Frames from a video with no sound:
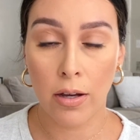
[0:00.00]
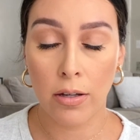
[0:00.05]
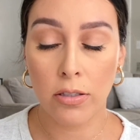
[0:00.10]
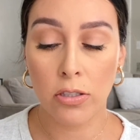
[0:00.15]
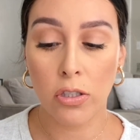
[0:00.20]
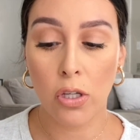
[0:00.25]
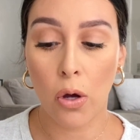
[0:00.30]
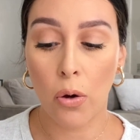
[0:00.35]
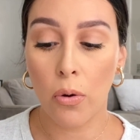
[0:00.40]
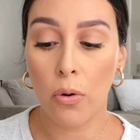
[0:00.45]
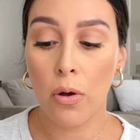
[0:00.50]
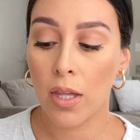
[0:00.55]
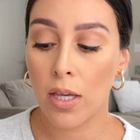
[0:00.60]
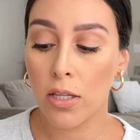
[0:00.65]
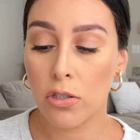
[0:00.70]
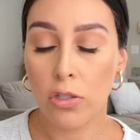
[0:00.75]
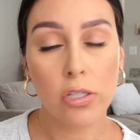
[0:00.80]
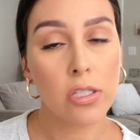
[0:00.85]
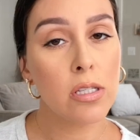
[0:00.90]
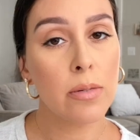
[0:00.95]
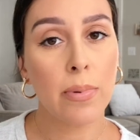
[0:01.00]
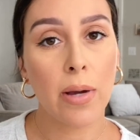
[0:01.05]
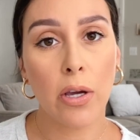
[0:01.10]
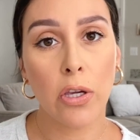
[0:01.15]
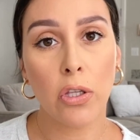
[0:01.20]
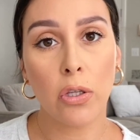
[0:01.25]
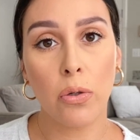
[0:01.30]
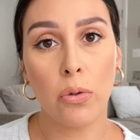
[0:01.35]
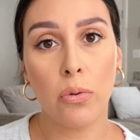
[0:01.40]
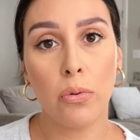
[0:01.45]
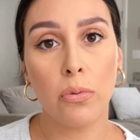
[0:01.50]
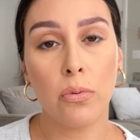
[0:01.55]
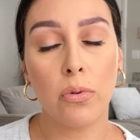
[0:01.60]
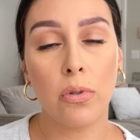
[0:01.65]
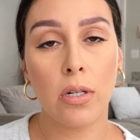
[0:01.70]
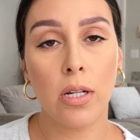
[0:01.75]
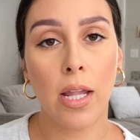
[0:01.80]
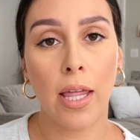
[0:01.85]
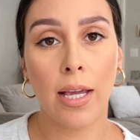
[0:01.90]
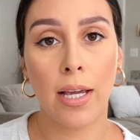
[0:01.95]
So it's just about you
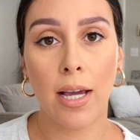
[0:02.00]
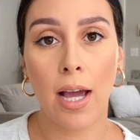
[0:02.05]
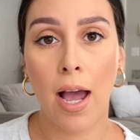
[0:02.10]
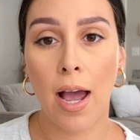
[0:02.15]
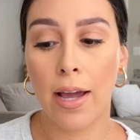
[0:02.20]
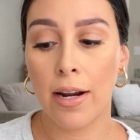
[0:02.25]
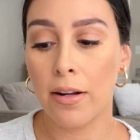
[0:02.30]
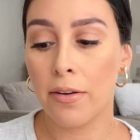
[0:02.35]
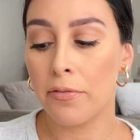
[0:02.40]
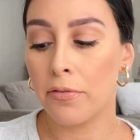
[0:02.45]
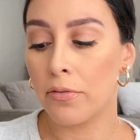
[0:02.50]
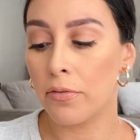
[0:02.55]
like kind of